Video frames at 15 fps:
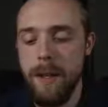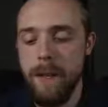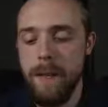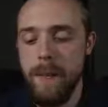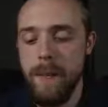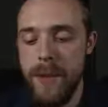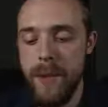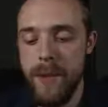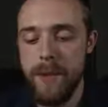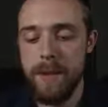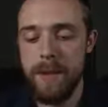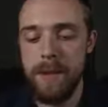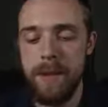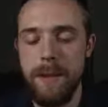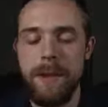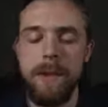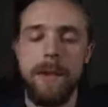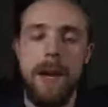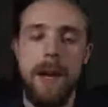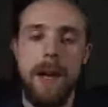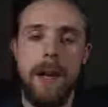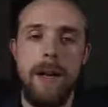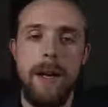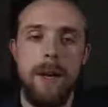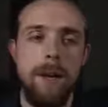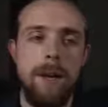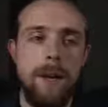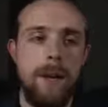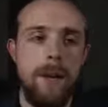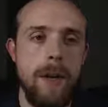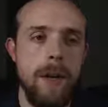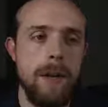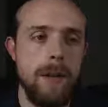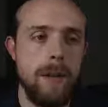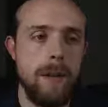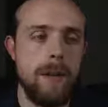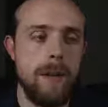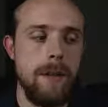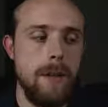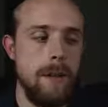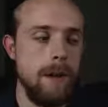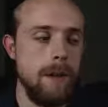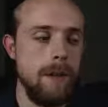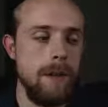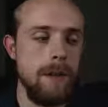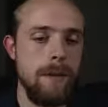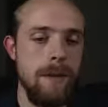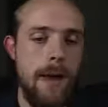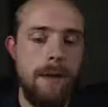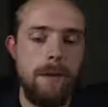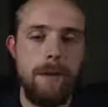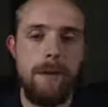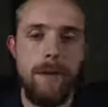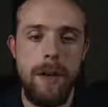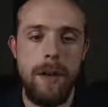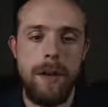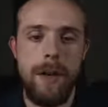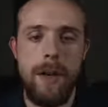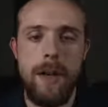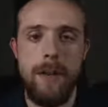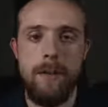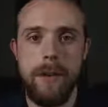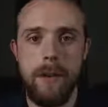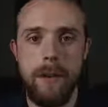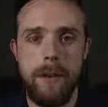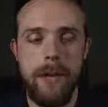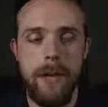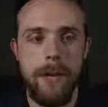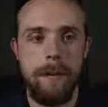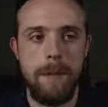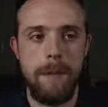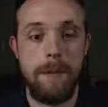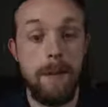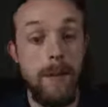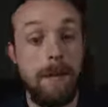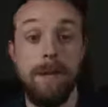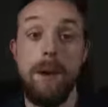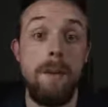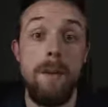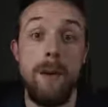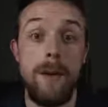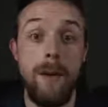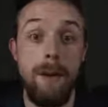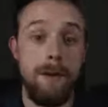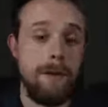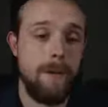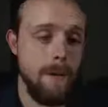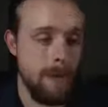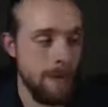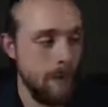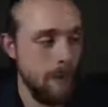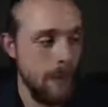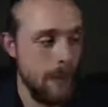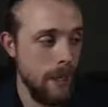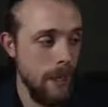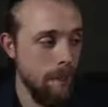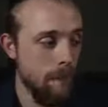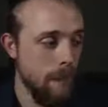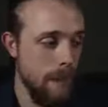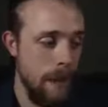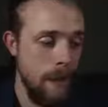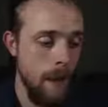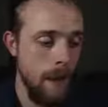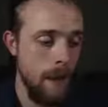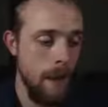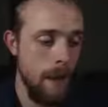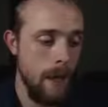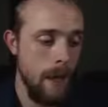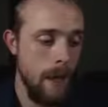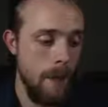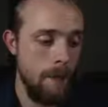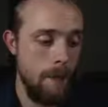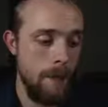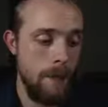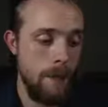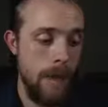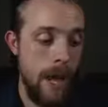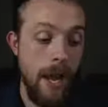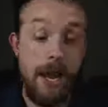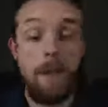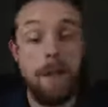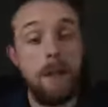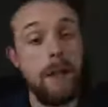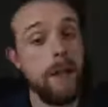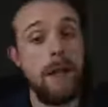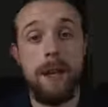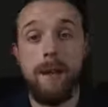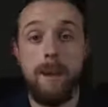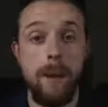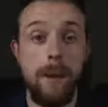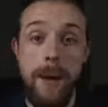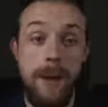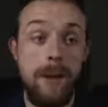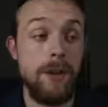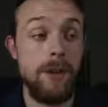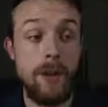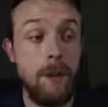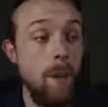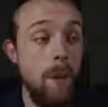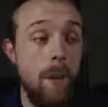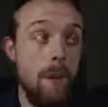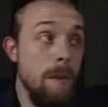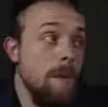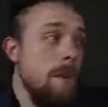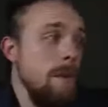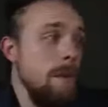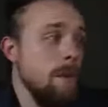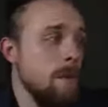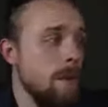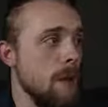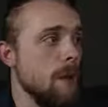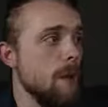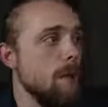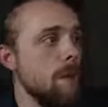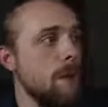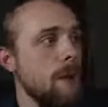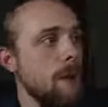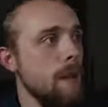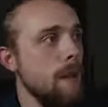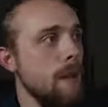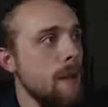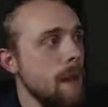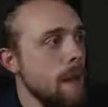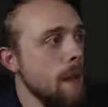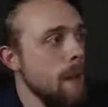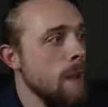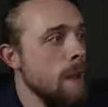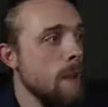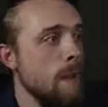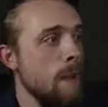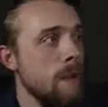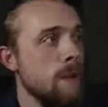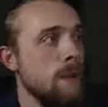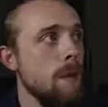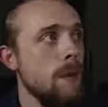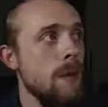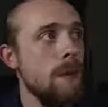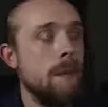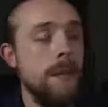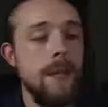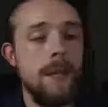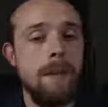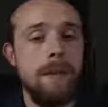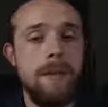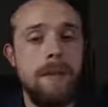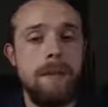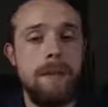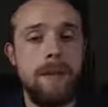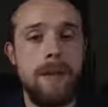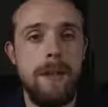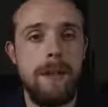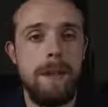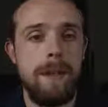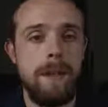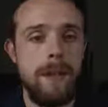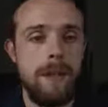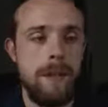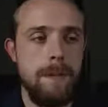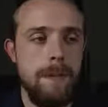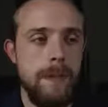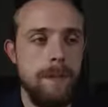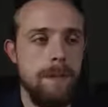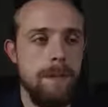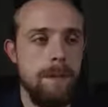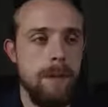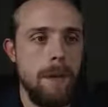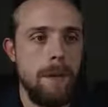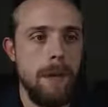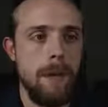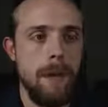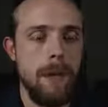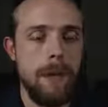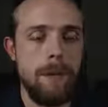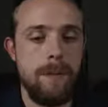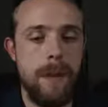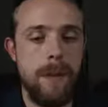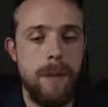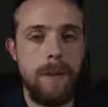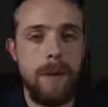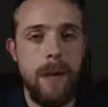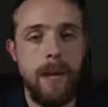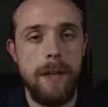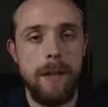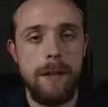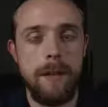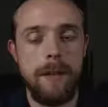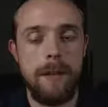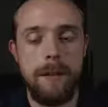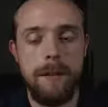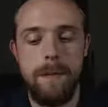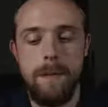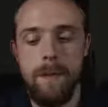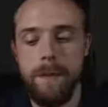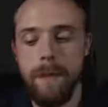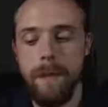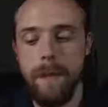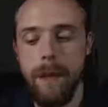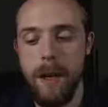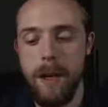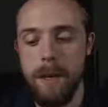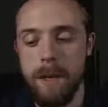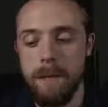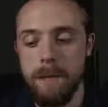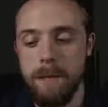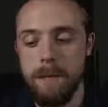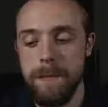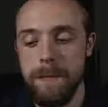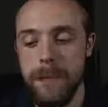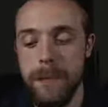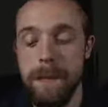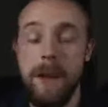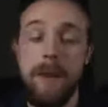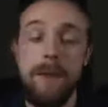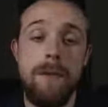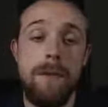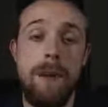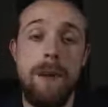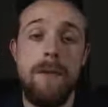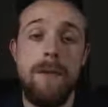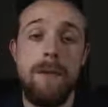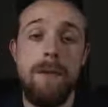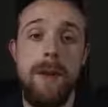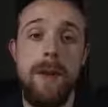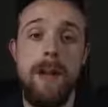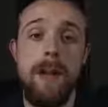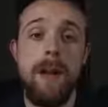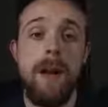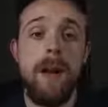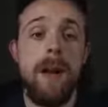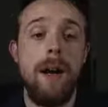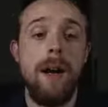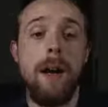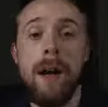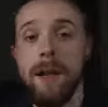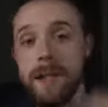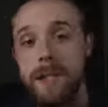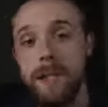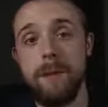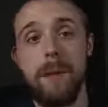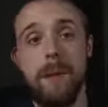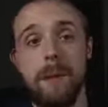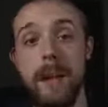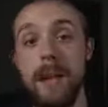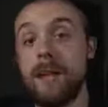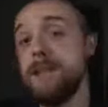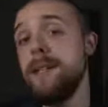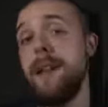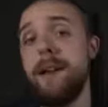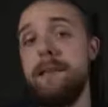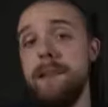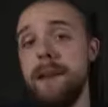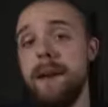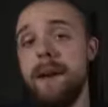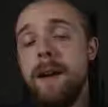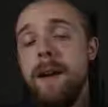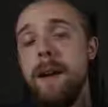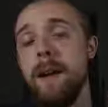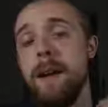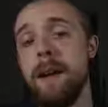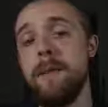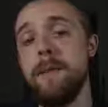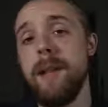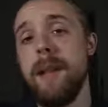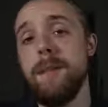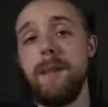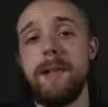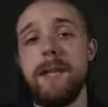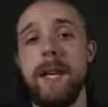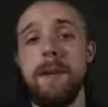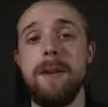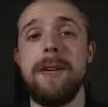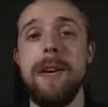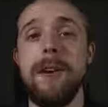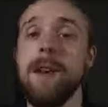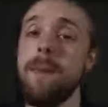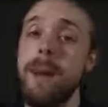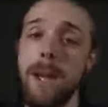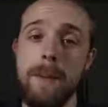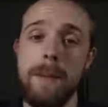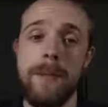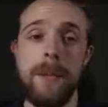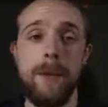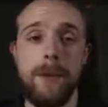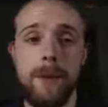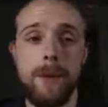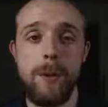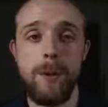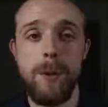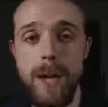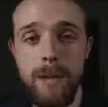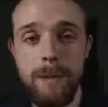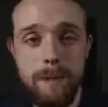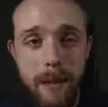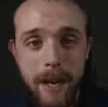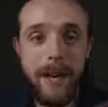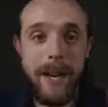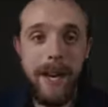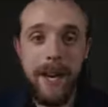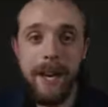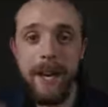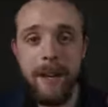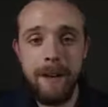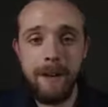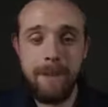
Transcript: yeah, so I hope that you guys are having fun out there, having a good time, and playing Pokemon Go. That's a great game. And I really thank you for your patience. I mean, we are slow to update sometimes, but this has been probably the longest break we've had. So that's about it for me. I'll see you all next time on Black Blaze Gaming Channel. My name is Dakota the Douchebag. Bye.